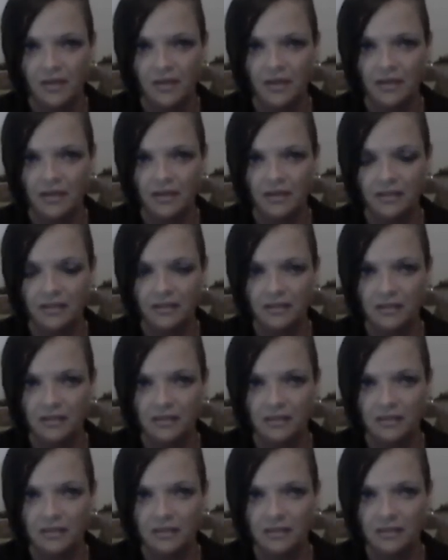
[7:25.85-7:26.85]
and
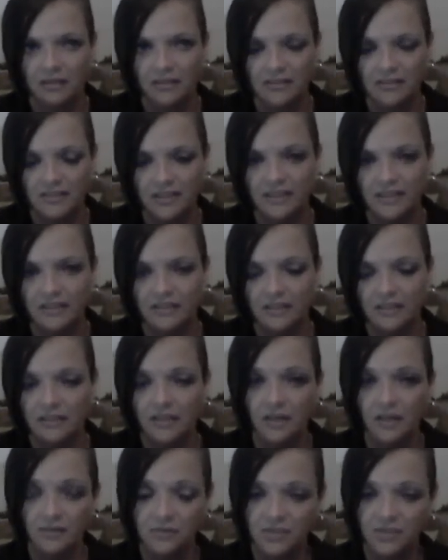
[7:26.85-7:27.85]
seeing
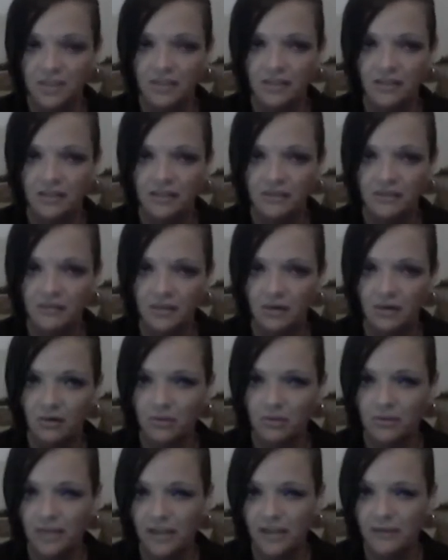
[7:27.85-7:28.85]
now in
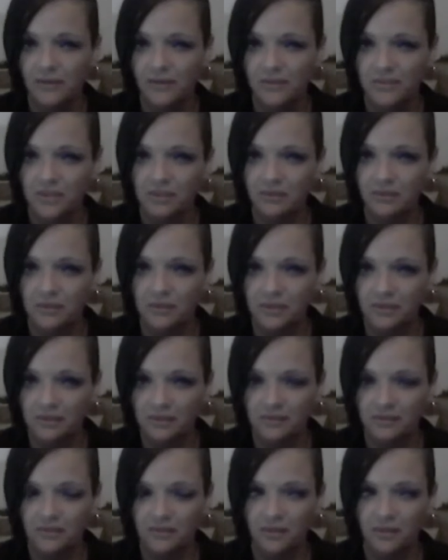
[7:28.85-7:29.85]
our county jail
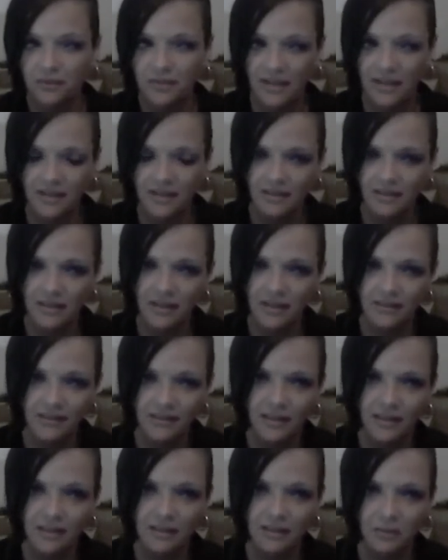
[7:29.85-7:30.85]
here they're kind of like
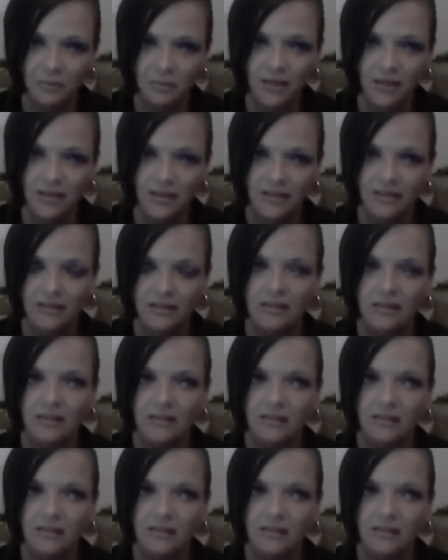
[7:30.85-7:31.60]
that in a way